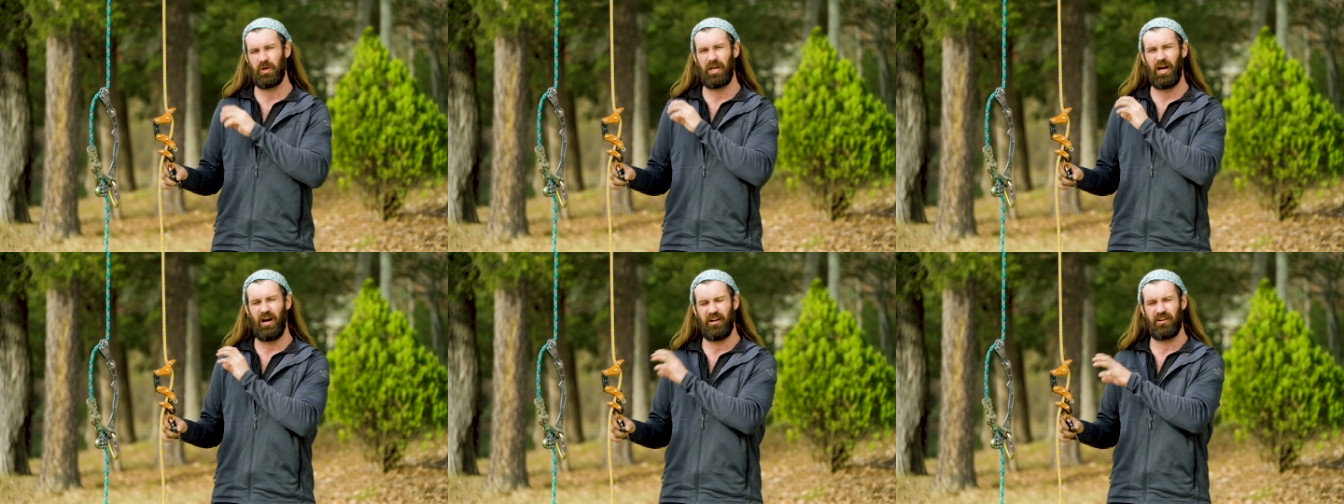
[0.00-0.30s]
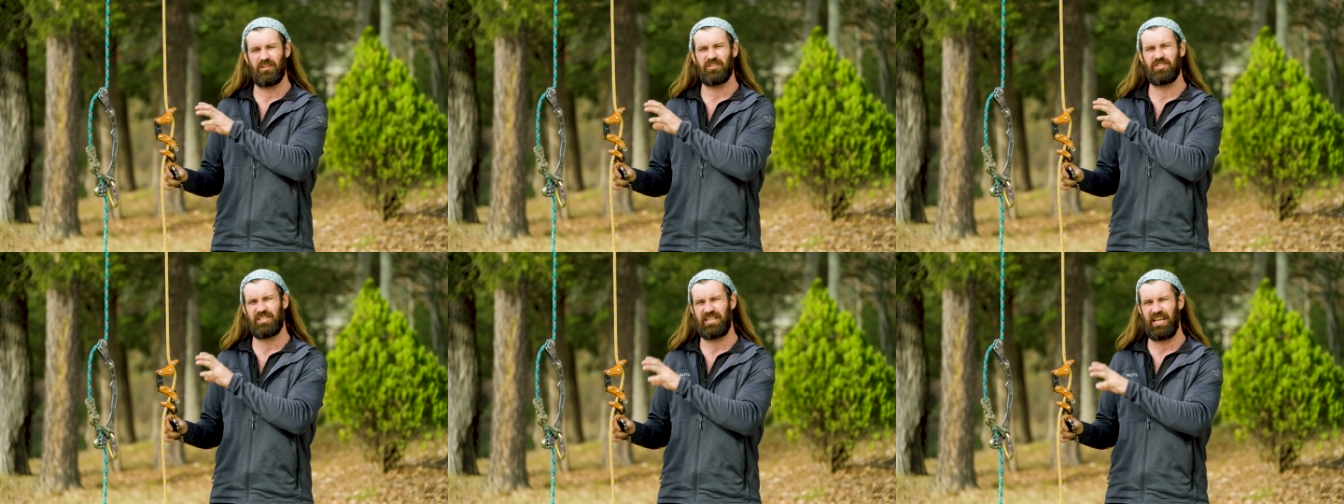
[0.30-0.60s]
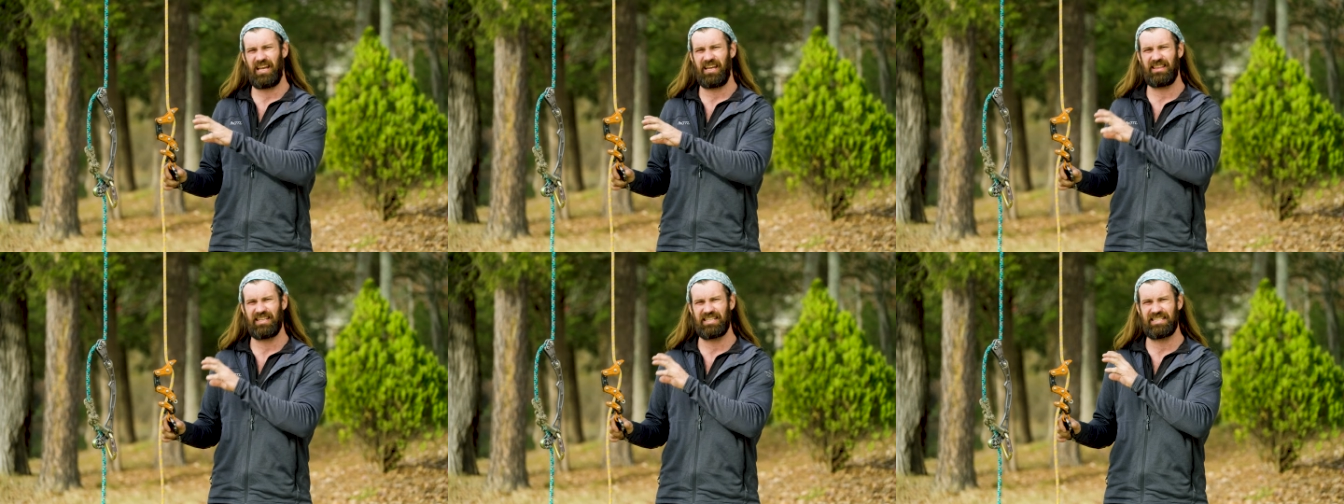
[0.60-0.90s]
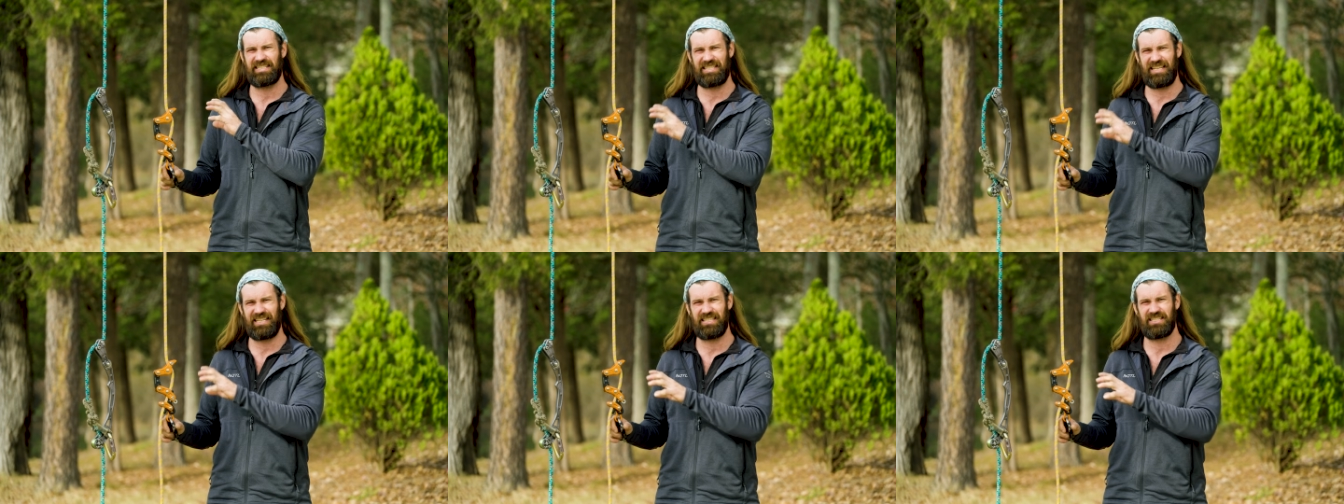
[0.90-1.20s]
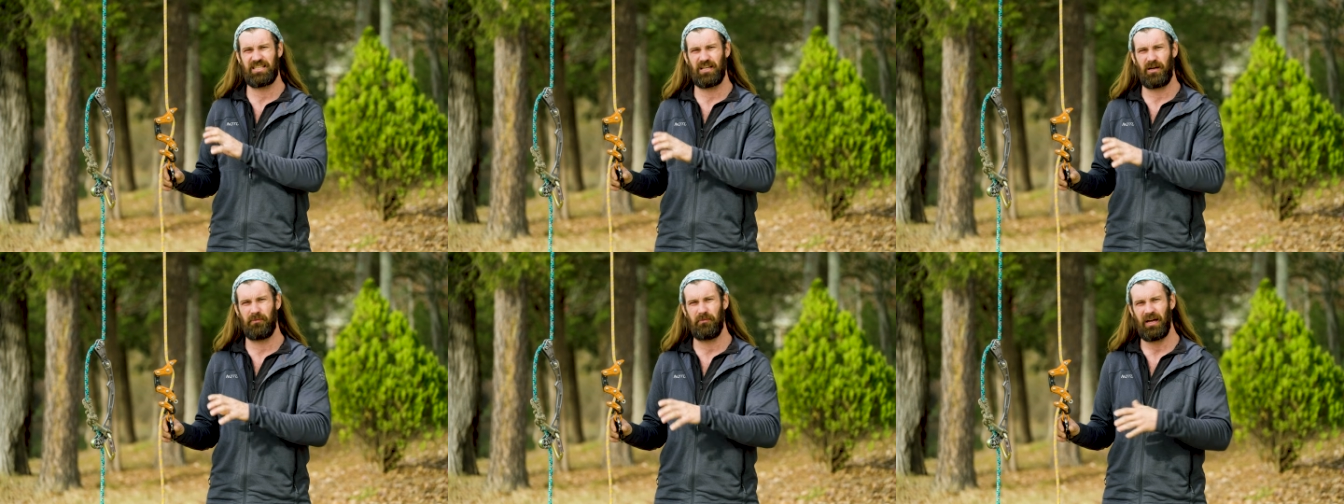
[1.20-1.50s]
we understand the
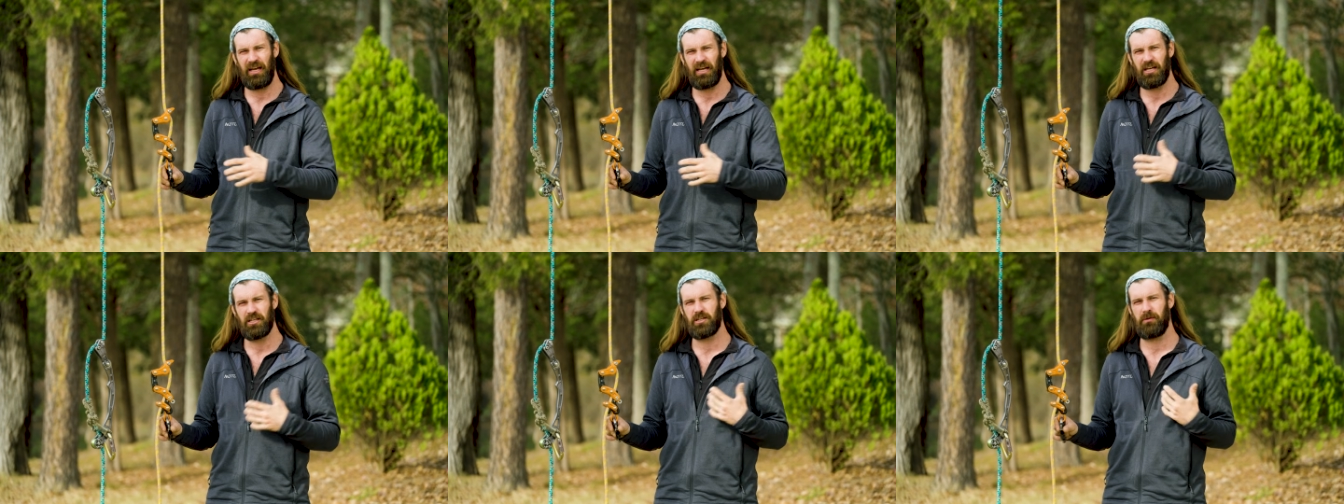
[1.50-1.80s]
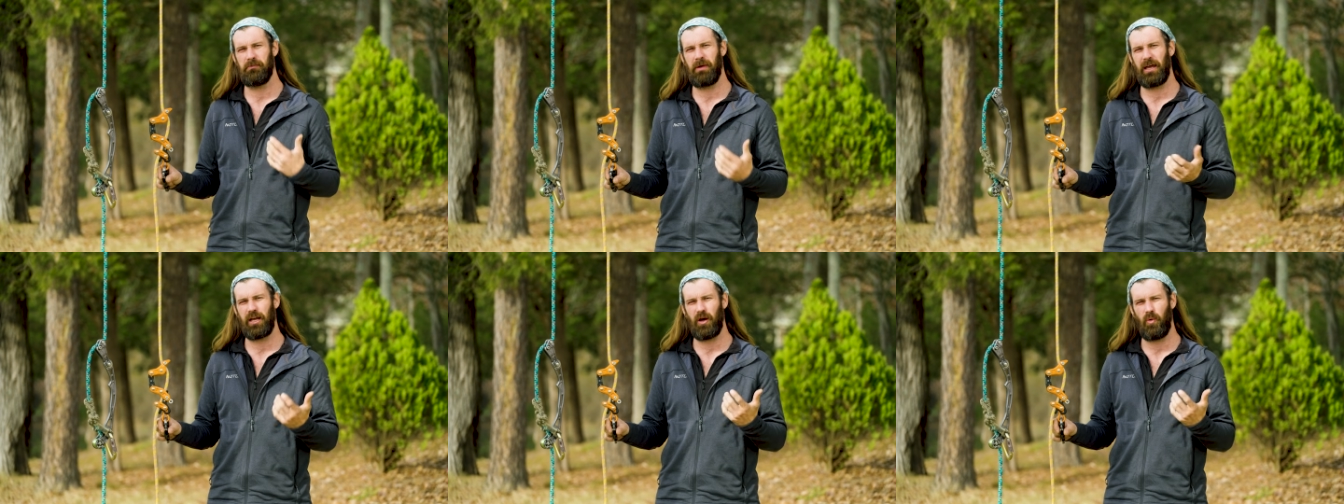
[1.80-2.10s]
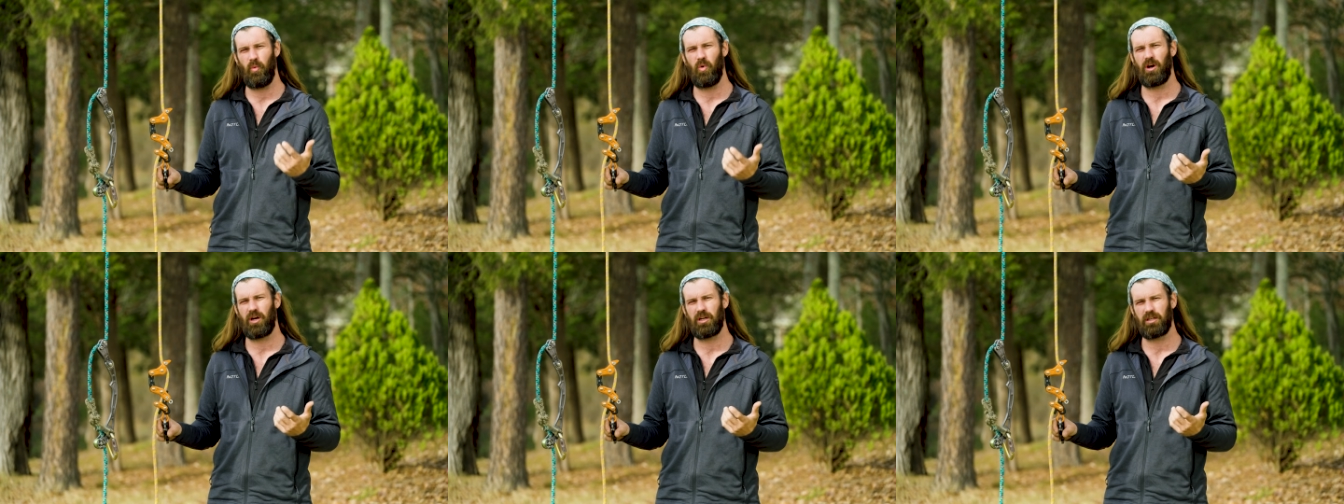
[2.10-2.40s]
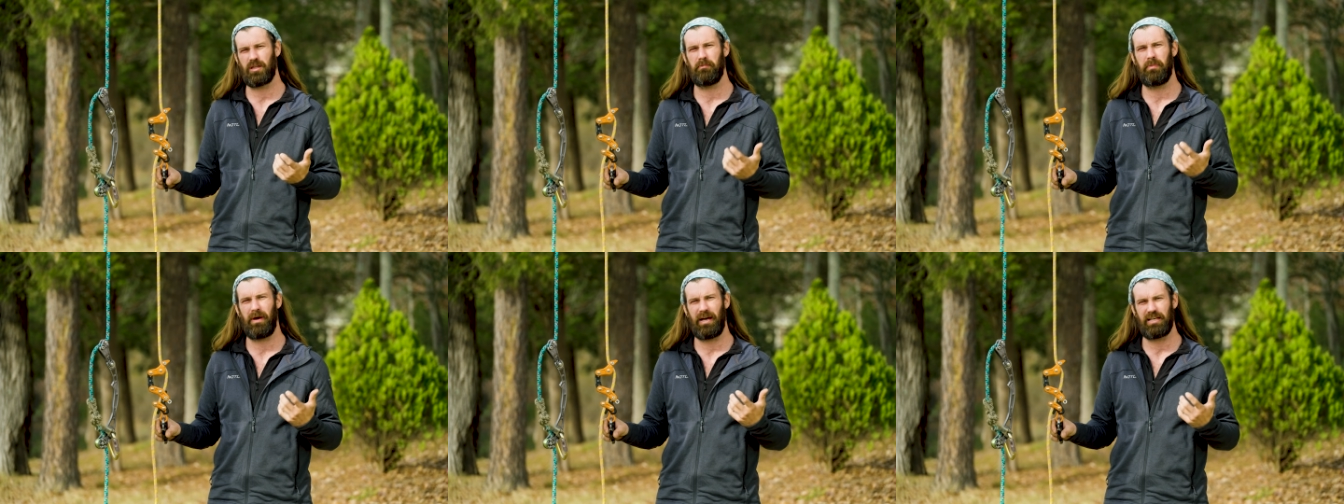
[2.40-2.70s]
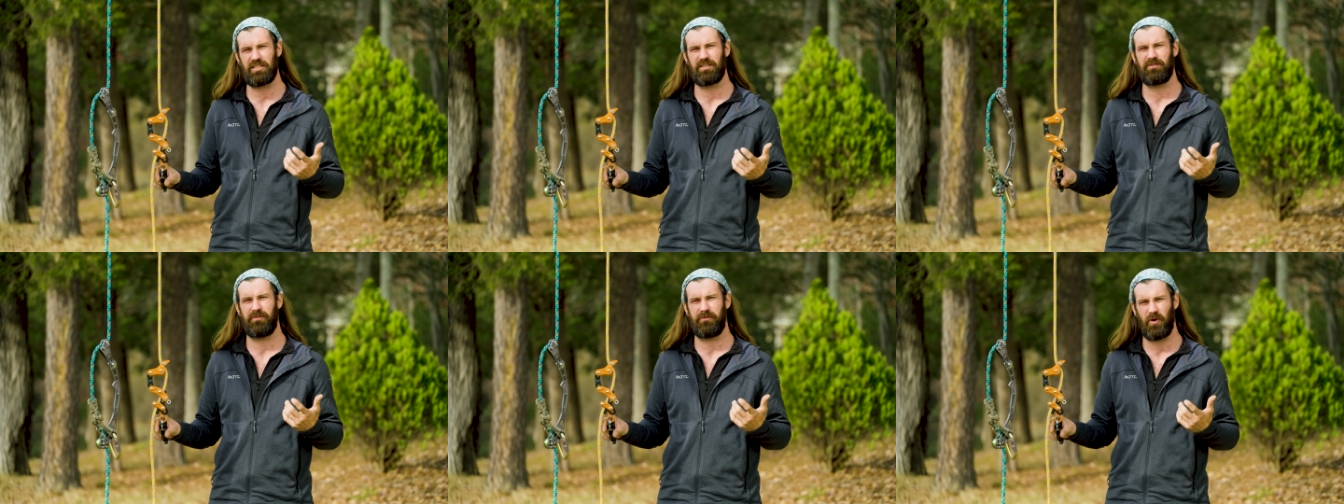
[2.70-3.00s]
system to make it work the
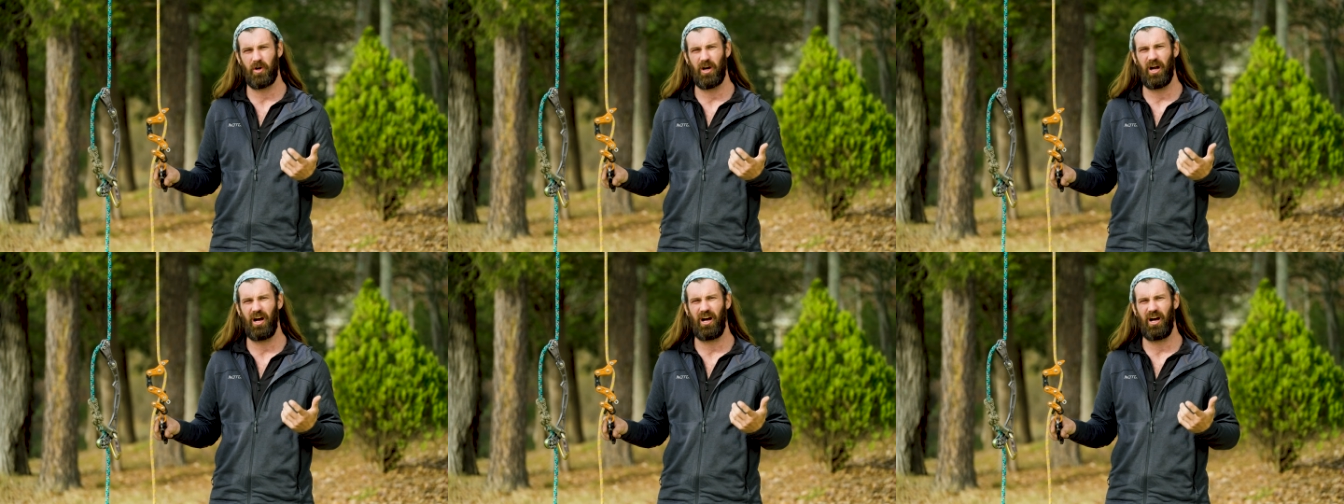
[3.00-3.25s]
best for